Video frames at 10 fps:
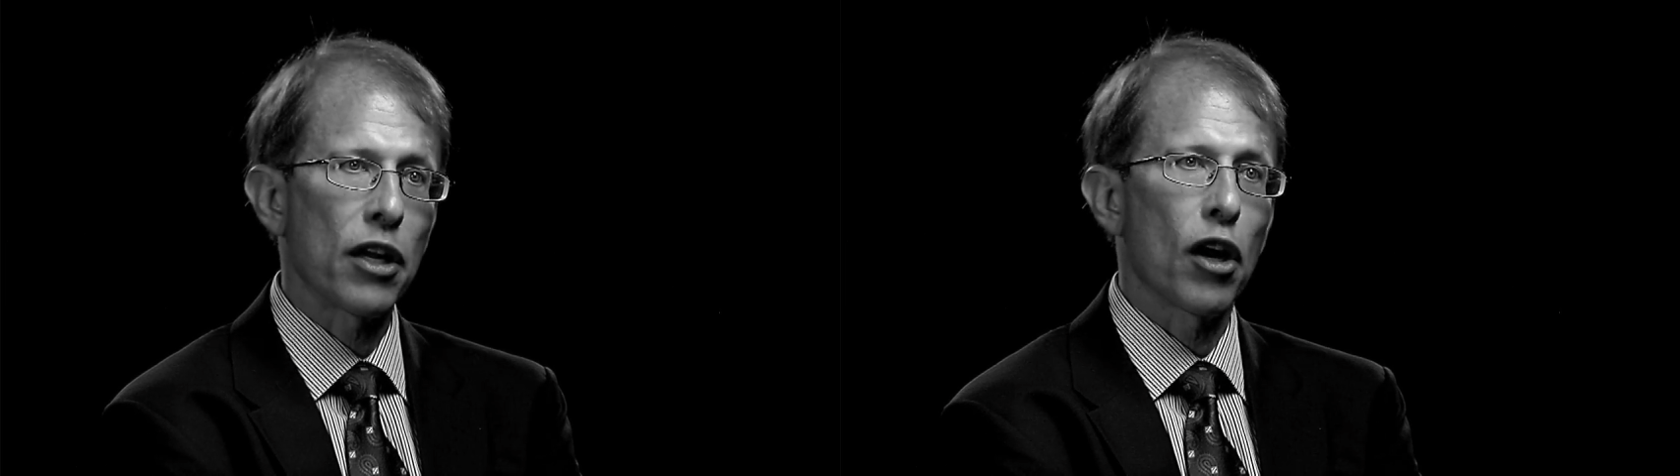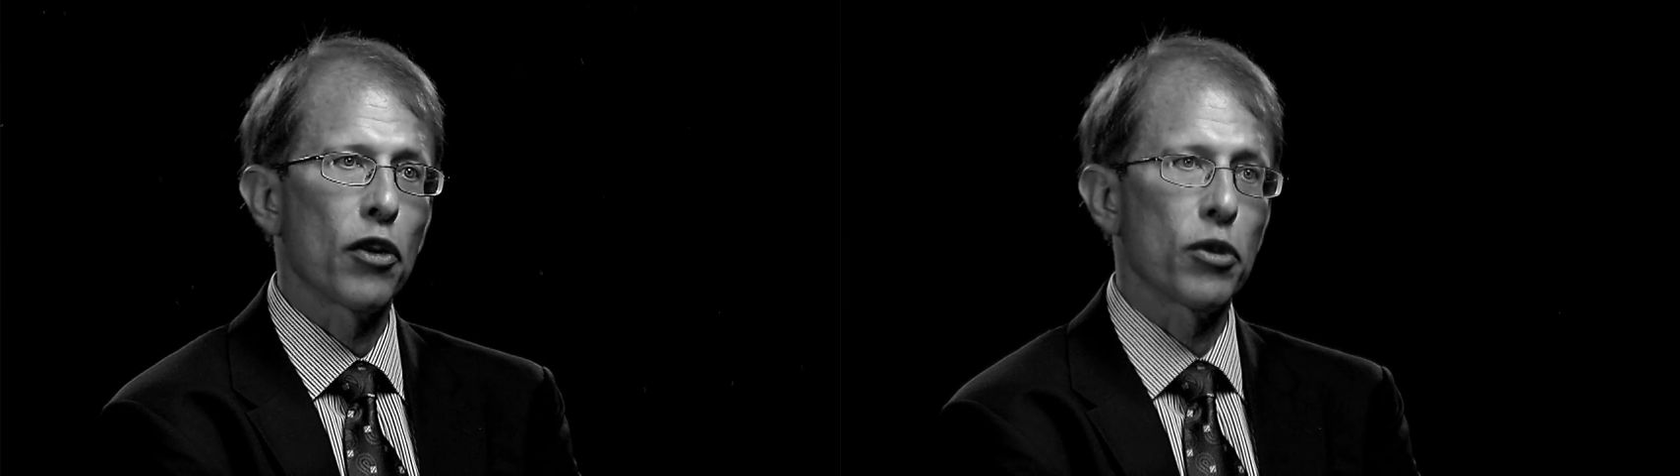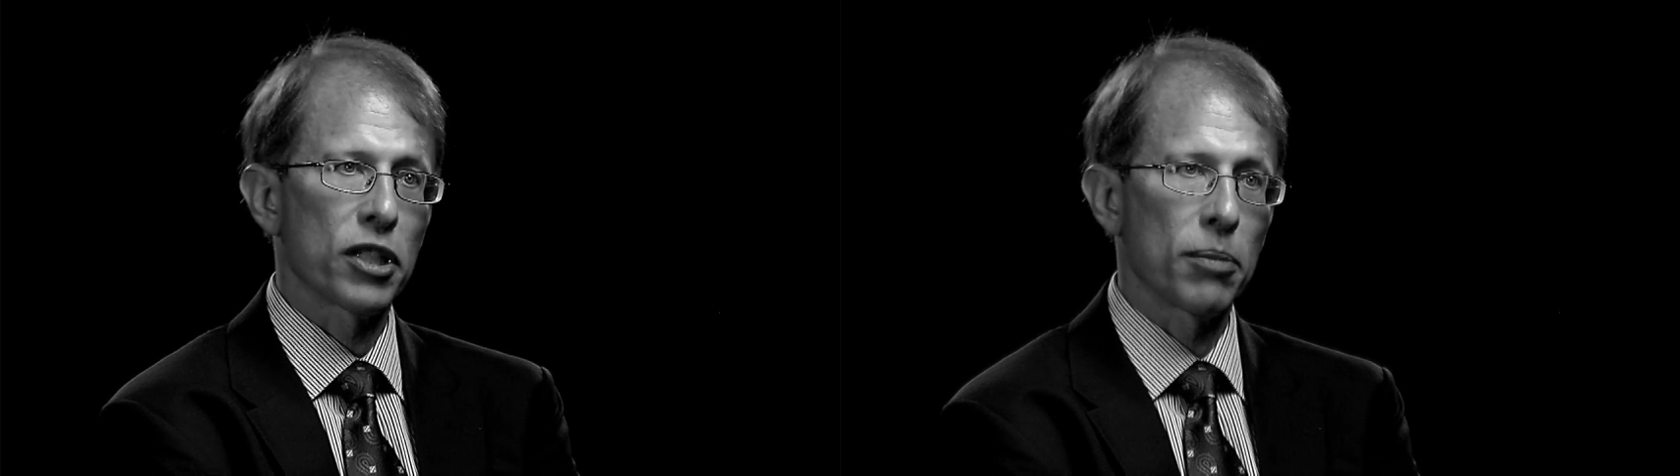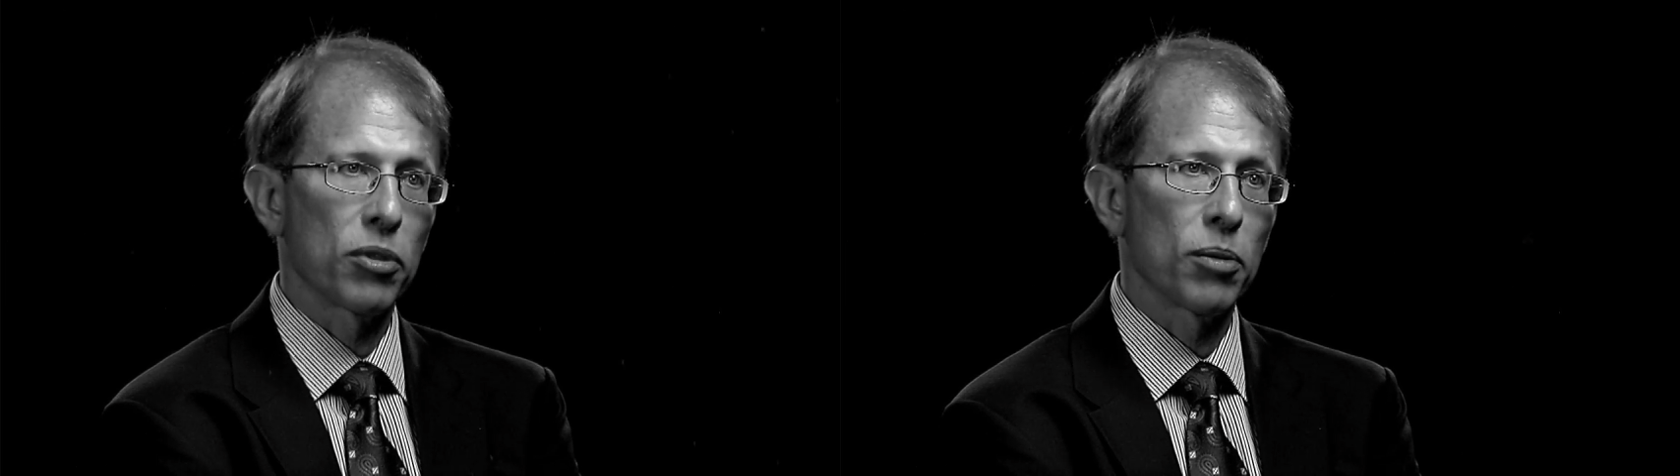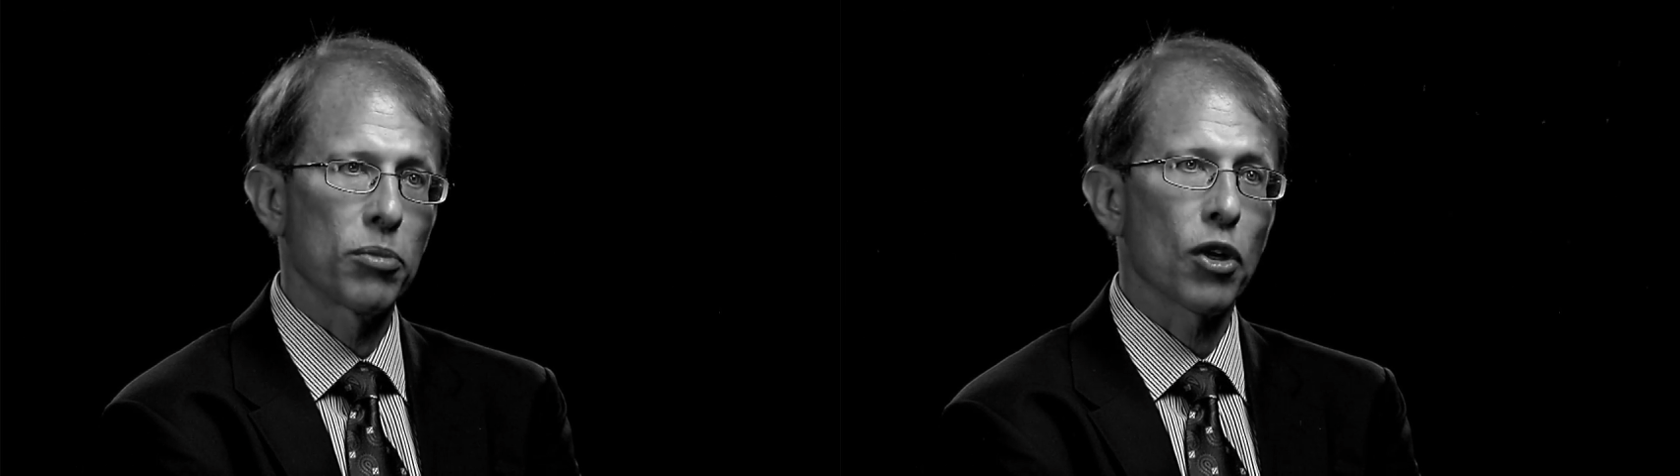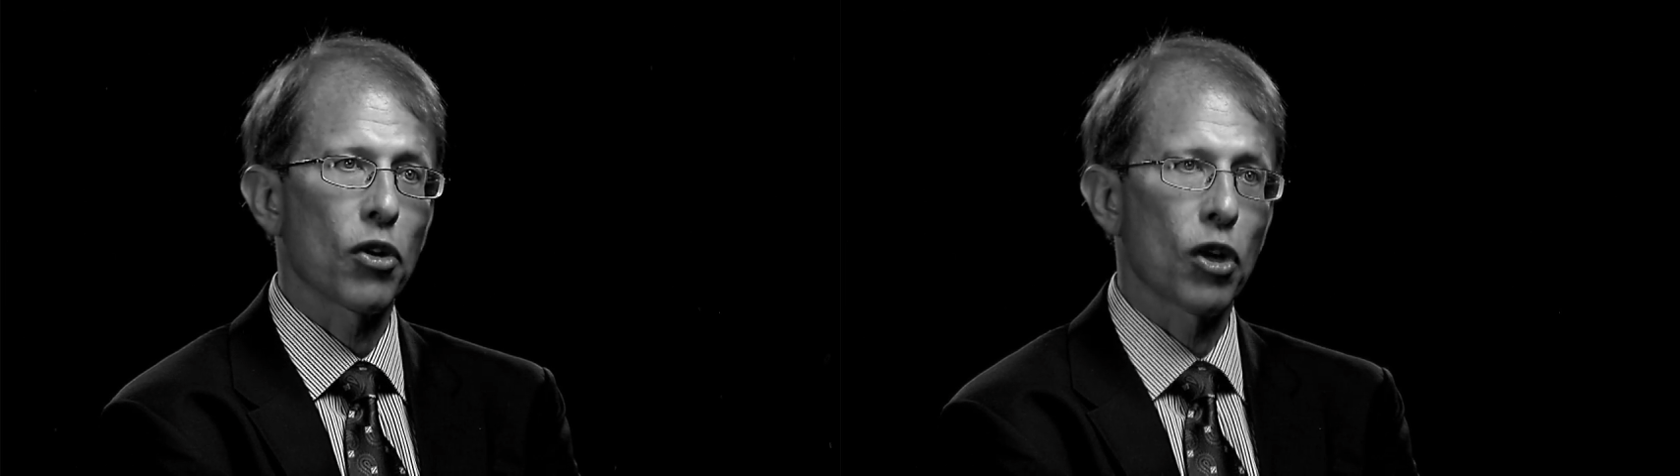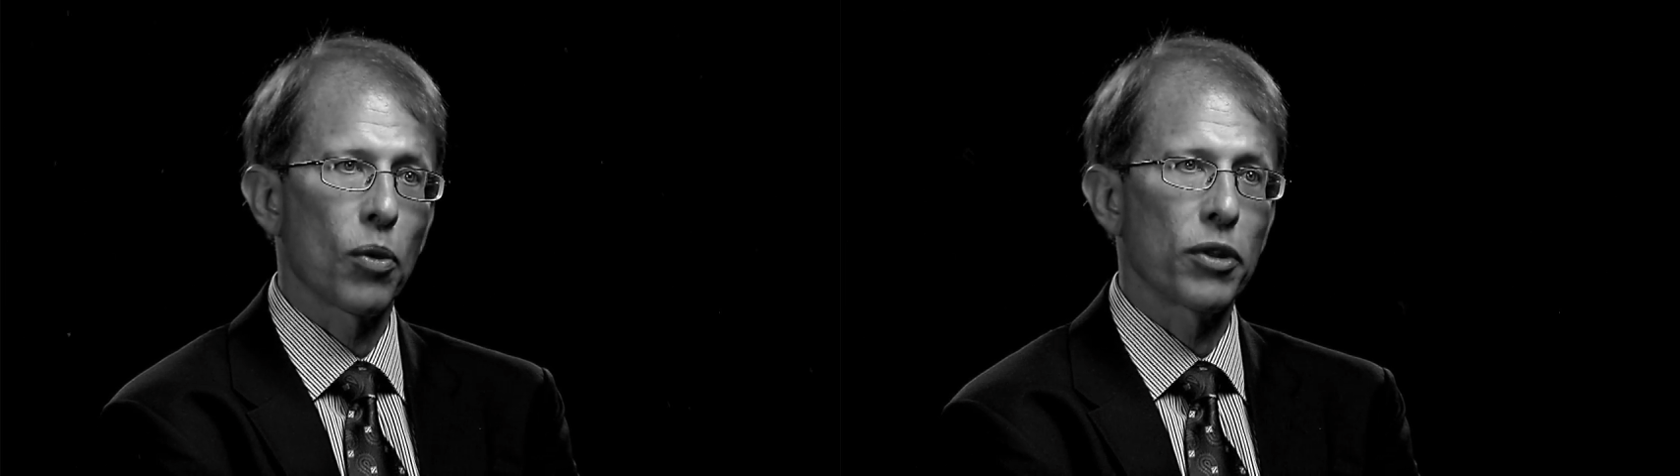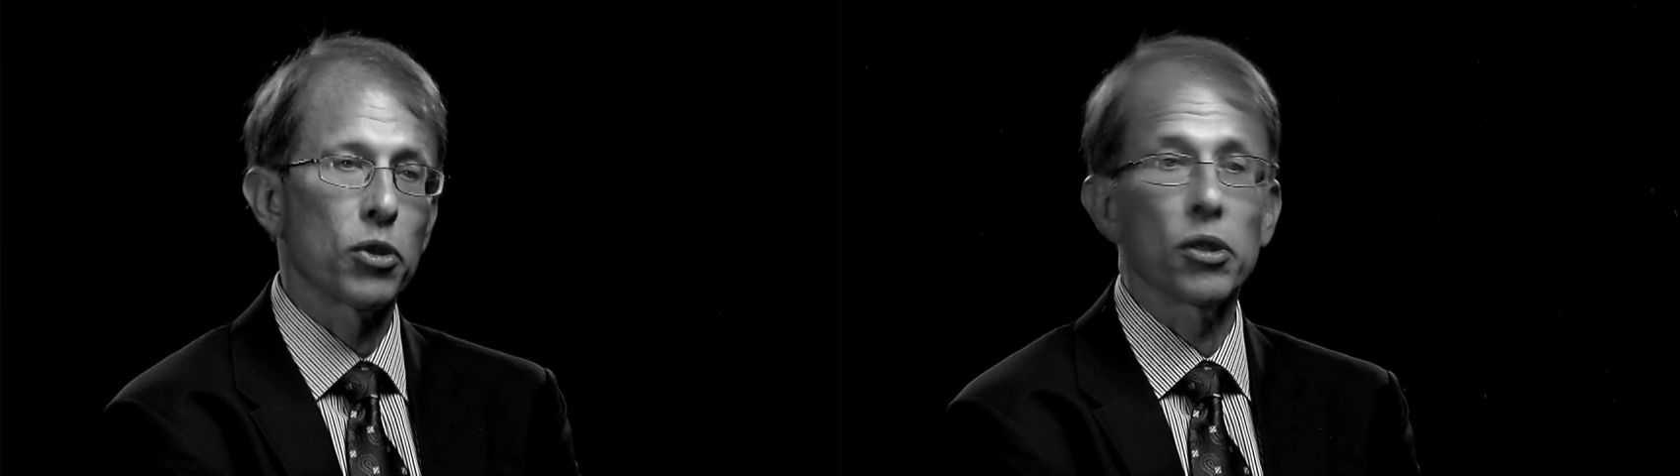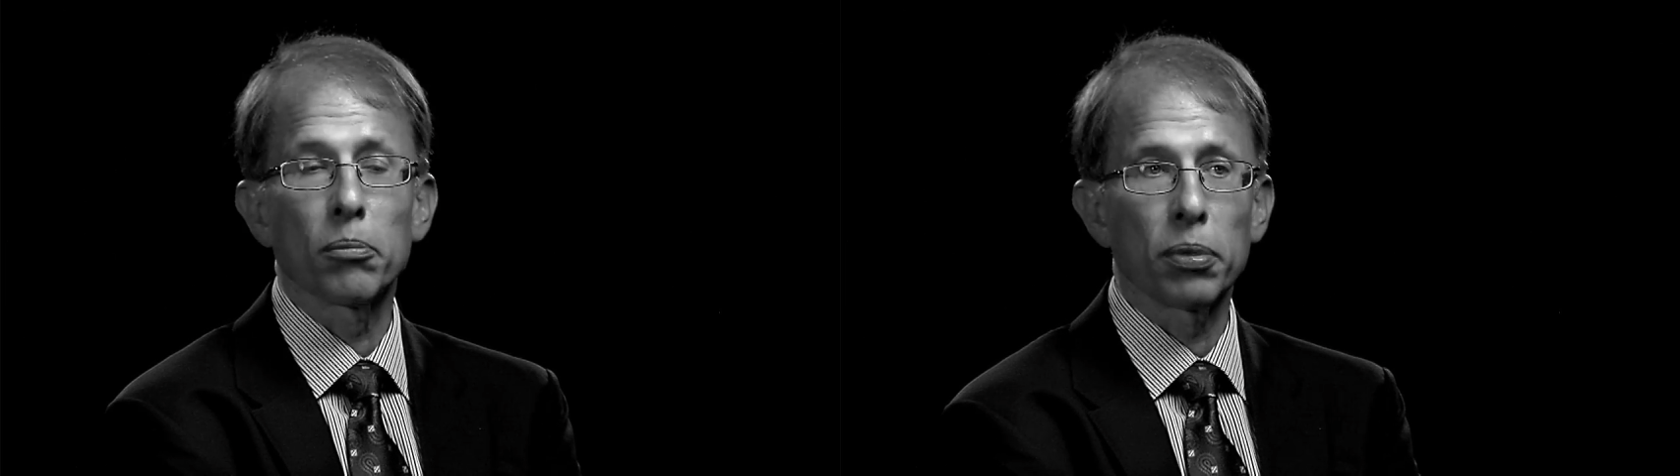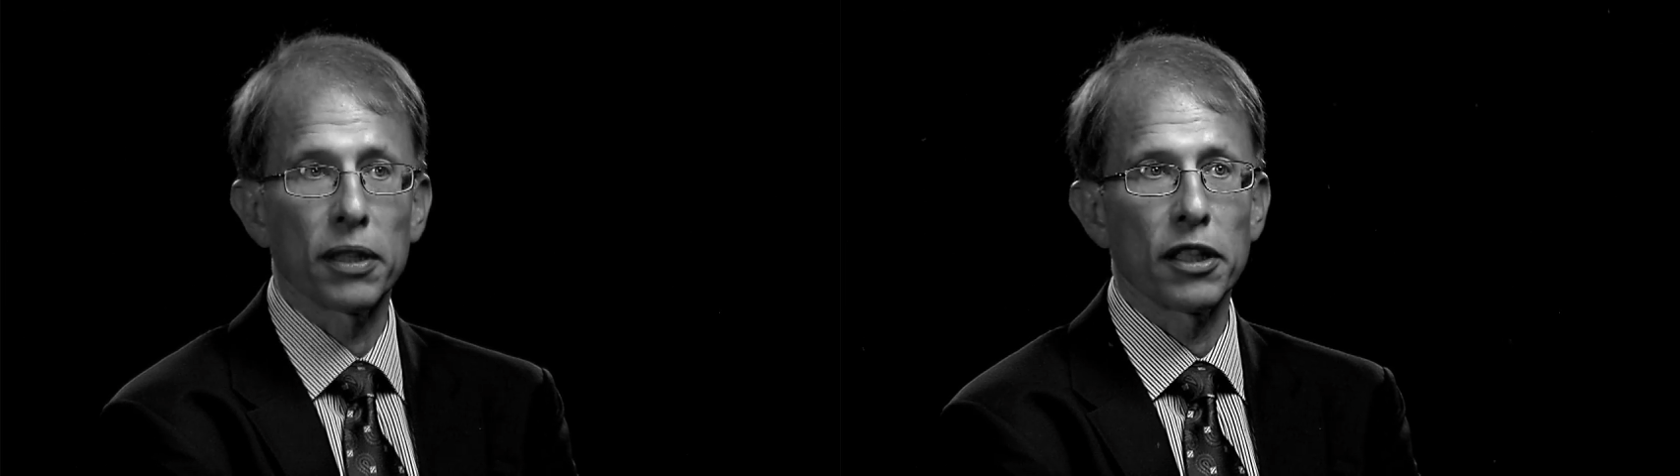and other symptoms are going to
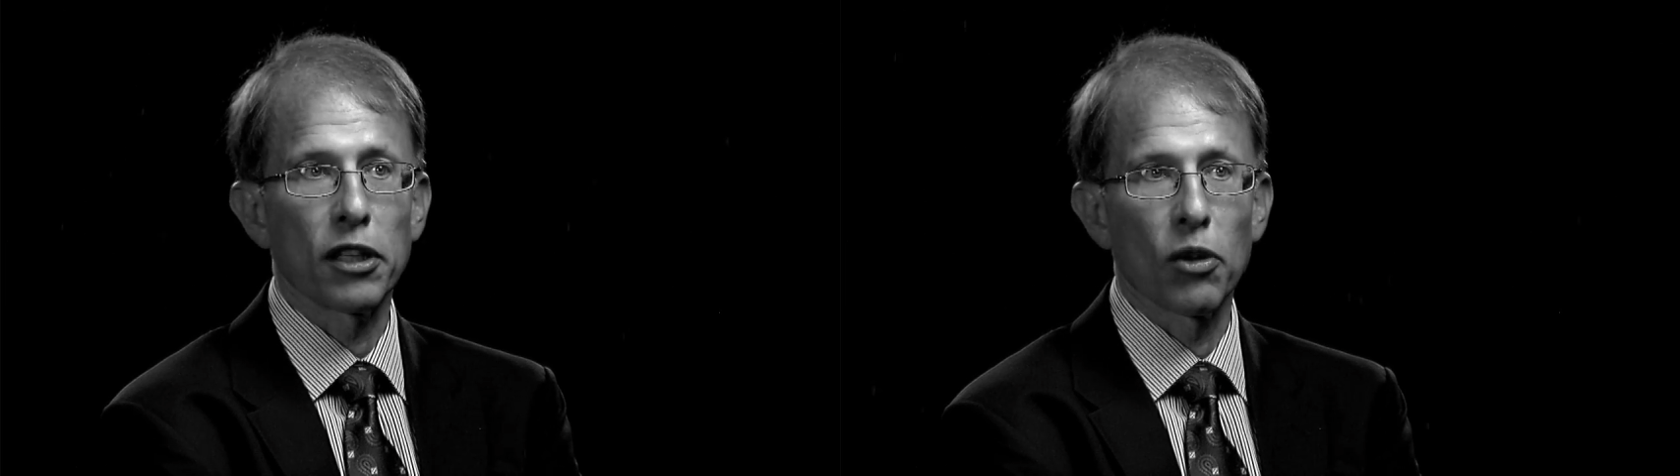completely